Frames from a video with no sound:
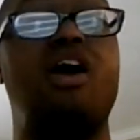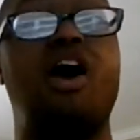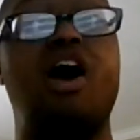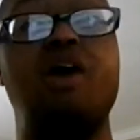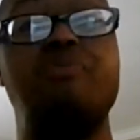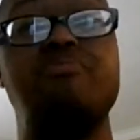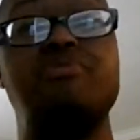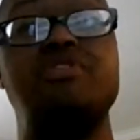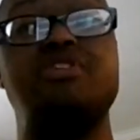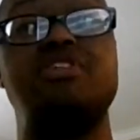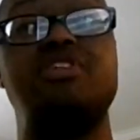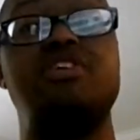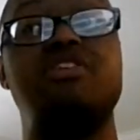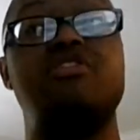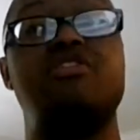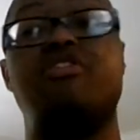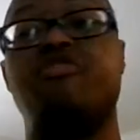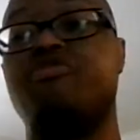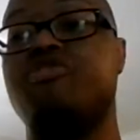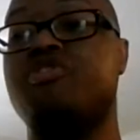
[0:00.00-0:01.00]
up
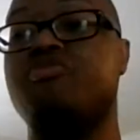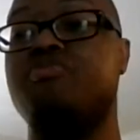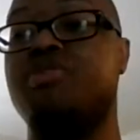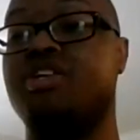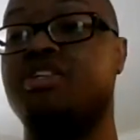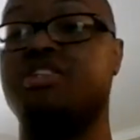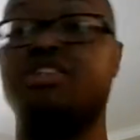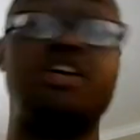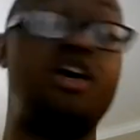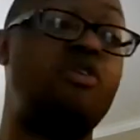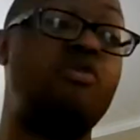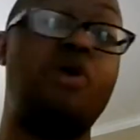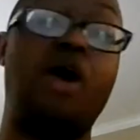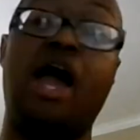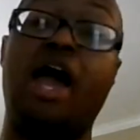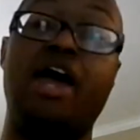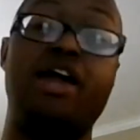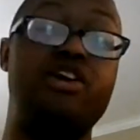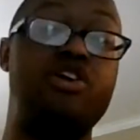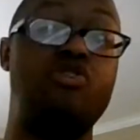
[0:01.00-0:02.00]
until a few minutes ago,
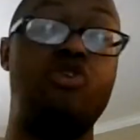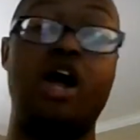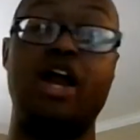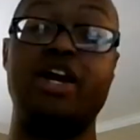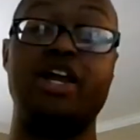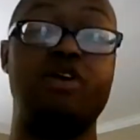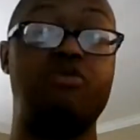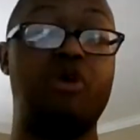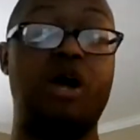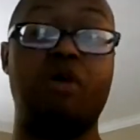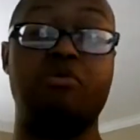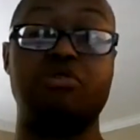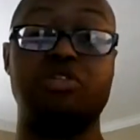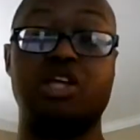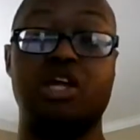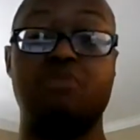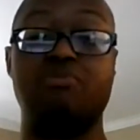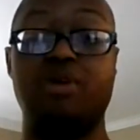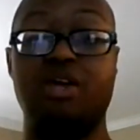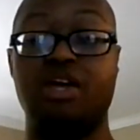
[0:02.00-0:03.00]
I had no idea what I was
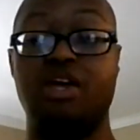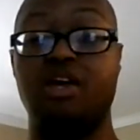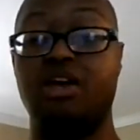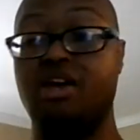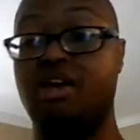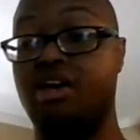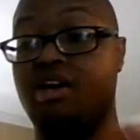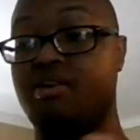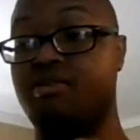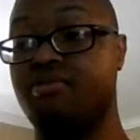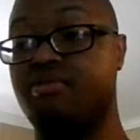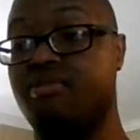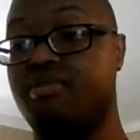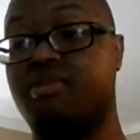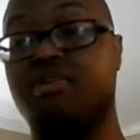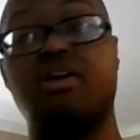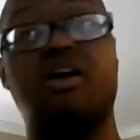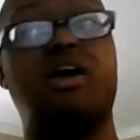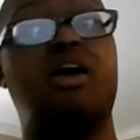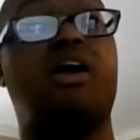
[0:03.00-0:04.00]
going to be
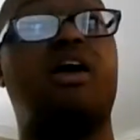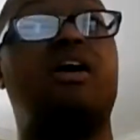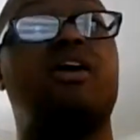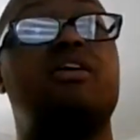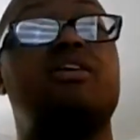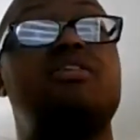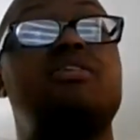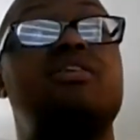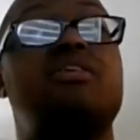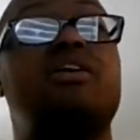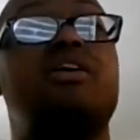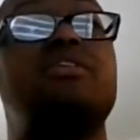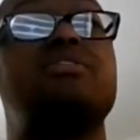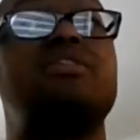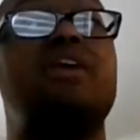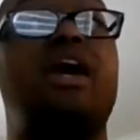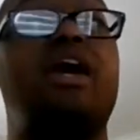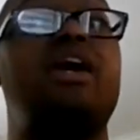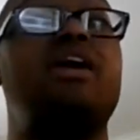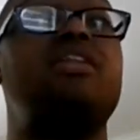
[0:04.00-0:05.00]

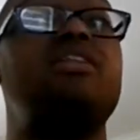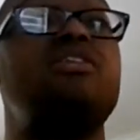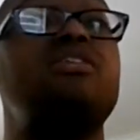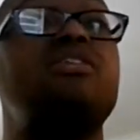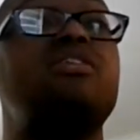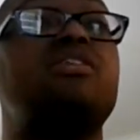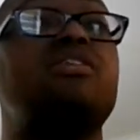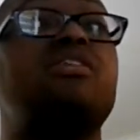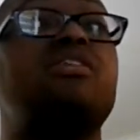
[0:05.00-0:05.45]
saying.